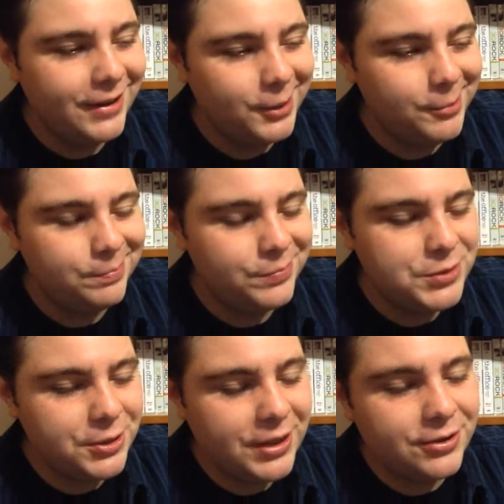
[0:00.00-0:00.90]
Um,
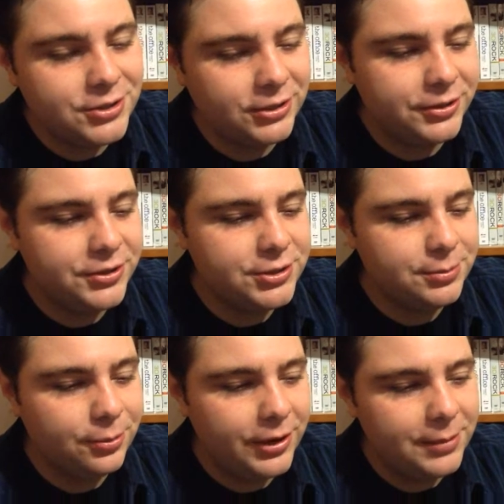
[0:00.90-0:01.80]
so that was a little
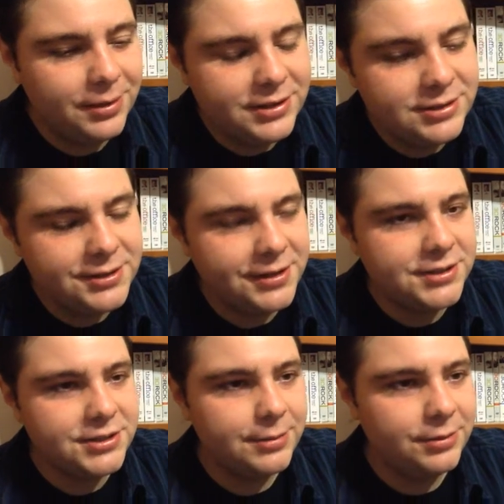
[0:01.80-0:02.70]
disappointing, but still at
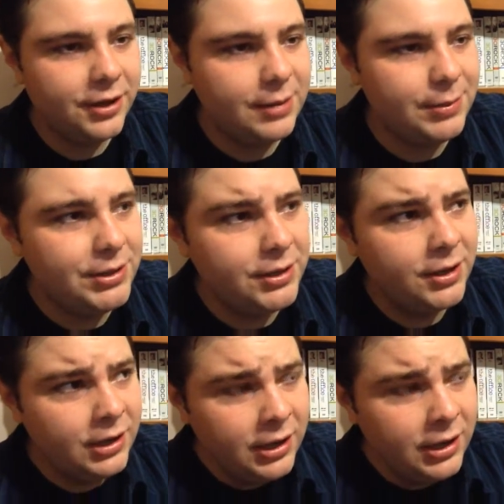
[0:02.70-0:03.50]
the same time, I mean,